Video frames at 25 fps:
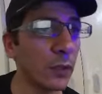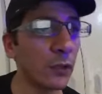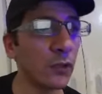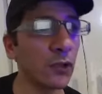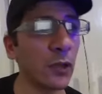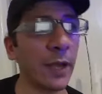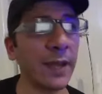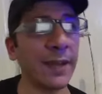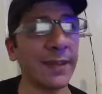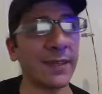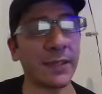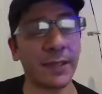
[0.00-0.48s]

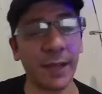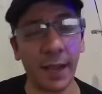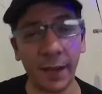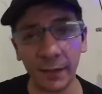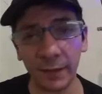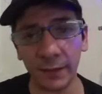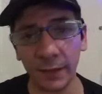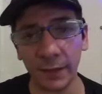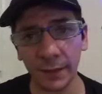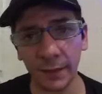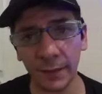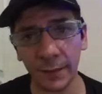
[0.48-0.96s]
Cioè,
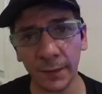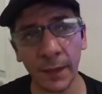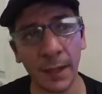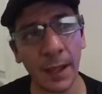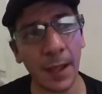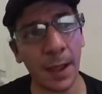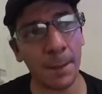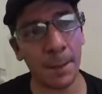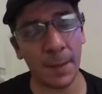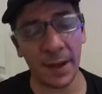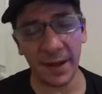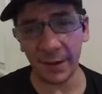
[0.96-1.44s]
shelter,
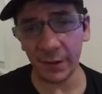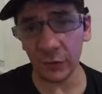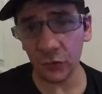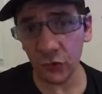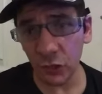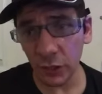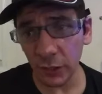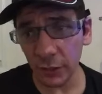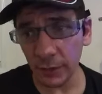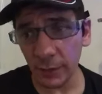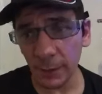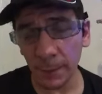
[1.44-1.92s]
a
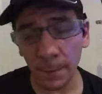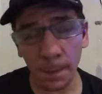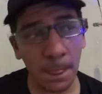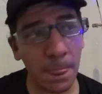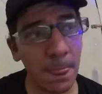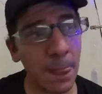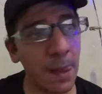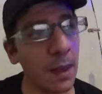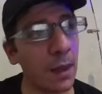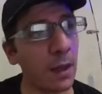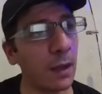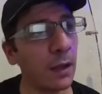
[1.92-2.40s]
manager,
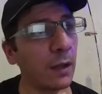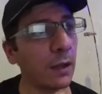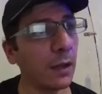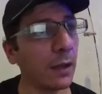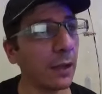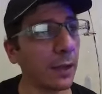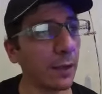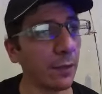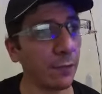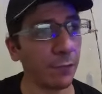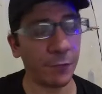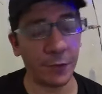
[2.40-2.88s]

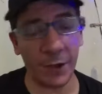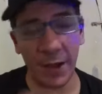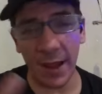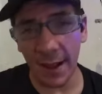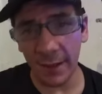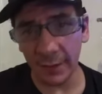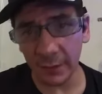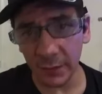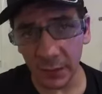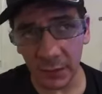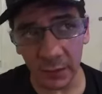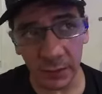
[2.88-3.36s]

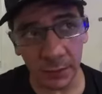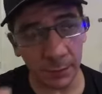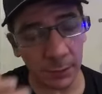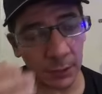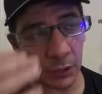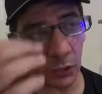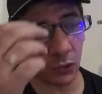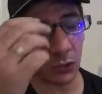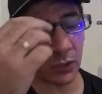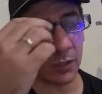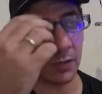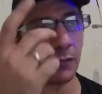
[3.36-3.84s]
friends,
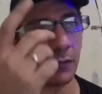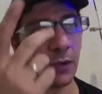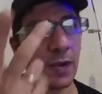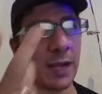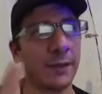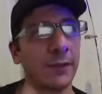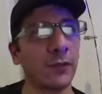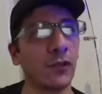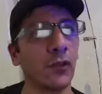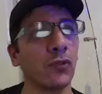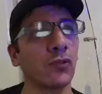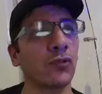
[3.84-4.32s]
because they
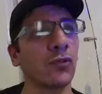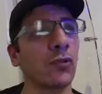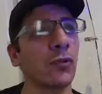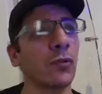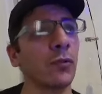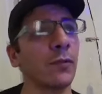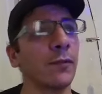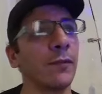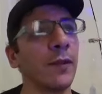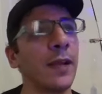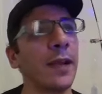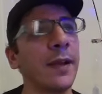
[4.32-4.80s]
write also
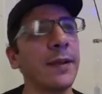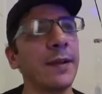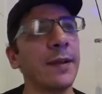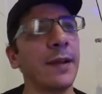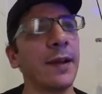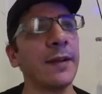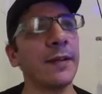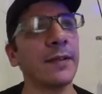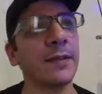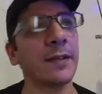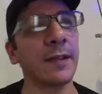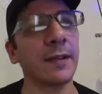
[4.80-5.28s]
very
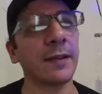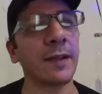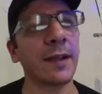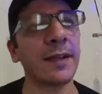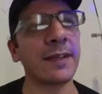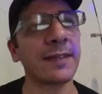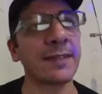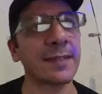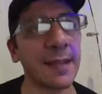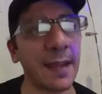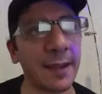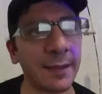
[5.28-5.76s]
nice,
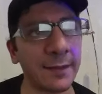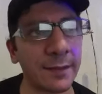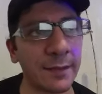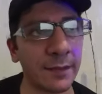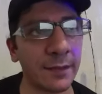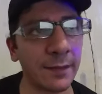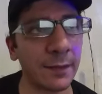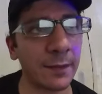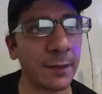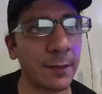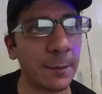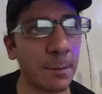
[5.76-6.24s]

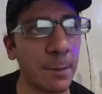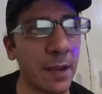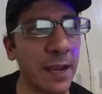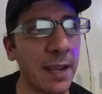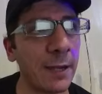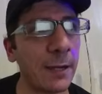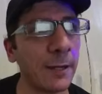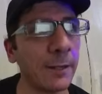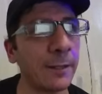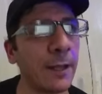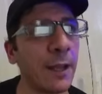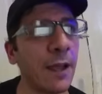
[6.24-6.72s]
exciting
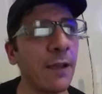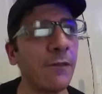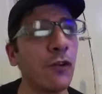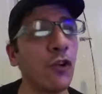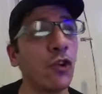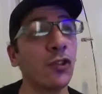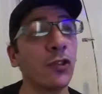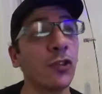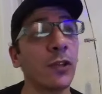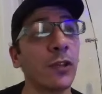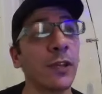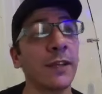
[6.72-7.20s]
mail. They have
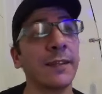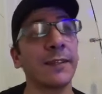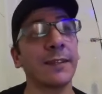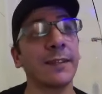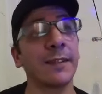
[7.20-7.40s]
also